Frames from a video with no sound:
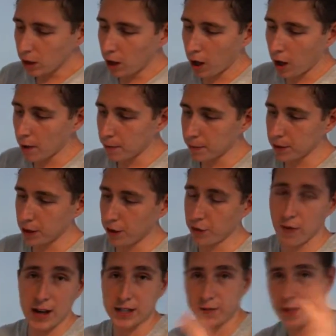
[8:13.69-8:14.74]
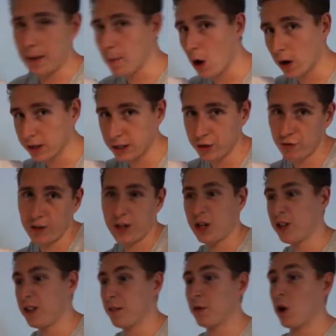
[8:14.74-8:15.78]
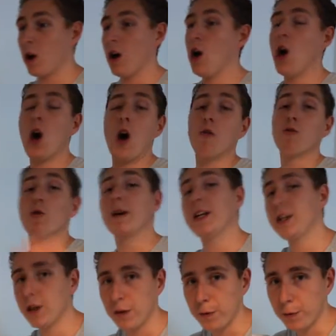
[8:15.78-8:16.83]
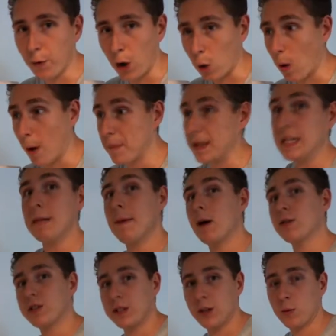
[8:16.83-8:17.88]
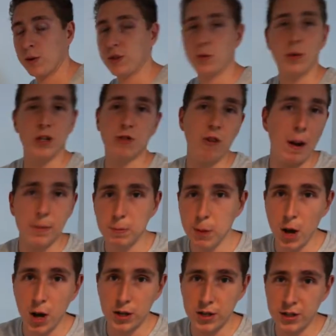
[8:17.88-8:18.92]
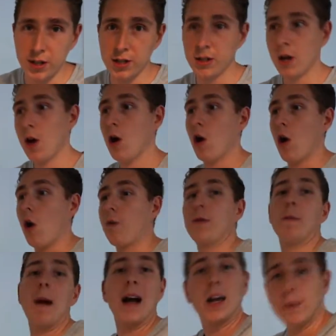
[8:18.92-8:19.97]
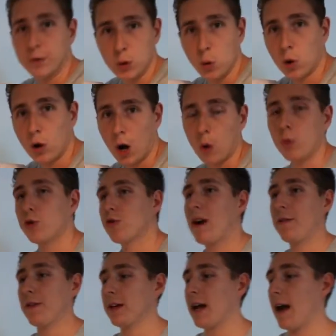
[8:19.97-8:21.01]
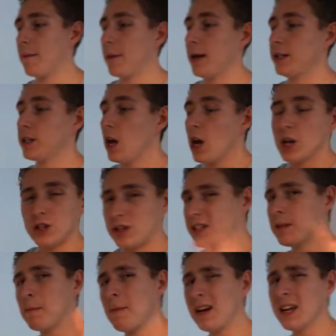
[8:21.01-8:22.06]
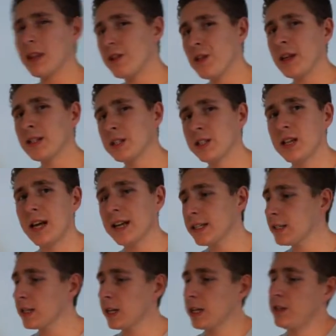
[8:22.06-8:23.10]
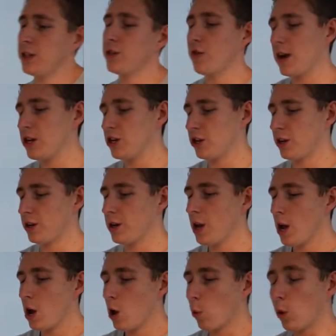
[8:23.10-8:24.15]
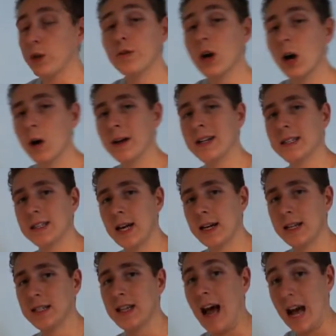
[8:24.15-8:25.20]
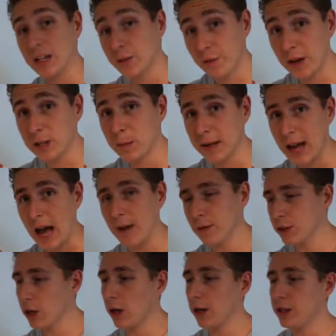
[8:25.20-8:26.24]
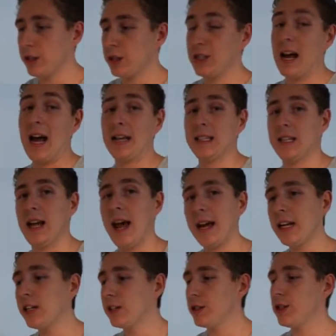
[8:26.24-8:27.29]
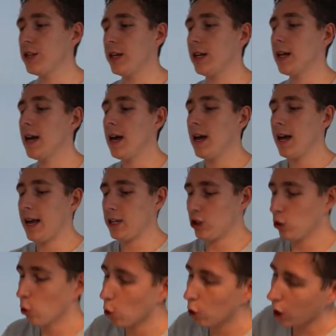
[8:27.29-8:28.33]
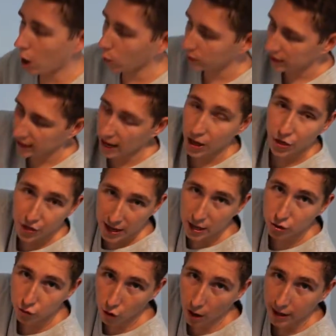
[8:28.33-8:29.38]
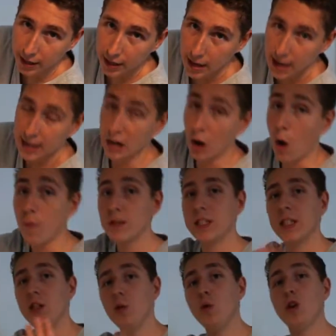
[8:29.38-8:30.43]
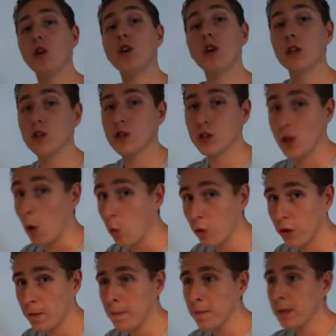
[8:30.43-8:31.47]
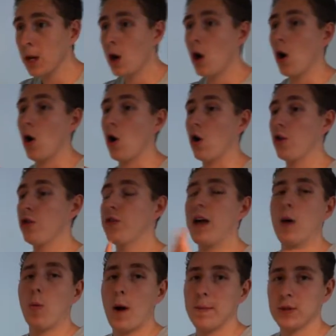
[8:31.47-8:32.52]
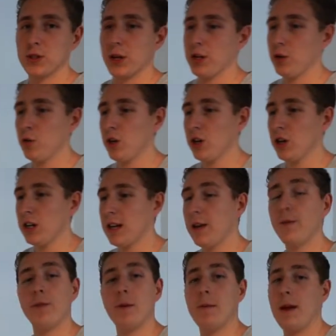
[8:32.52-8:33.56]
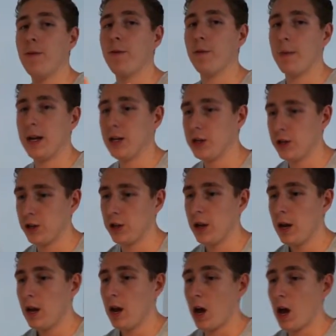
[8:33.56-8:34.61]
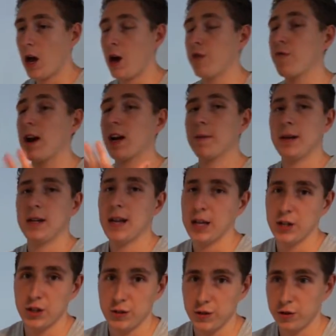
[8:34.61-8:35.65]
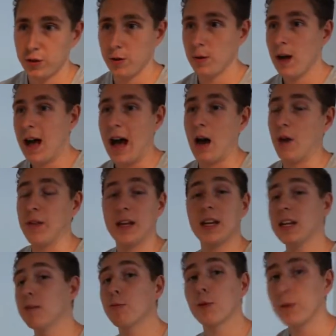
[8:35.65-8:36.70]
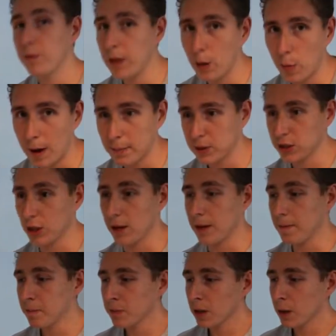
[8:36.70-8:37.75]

um, you know the rest of their marketing is really good. They've got a, a really good follow-up email sequence which grabs purchases off the back of your cold traffic campaigns. So there's a million things to take into consideration and what you've got to understand is as Facebook advertisers and as an agency, it's your goal to get this right. Now, obviously, you can consult them on their website. You can give them information uh, and recommendations to how they can improve their website.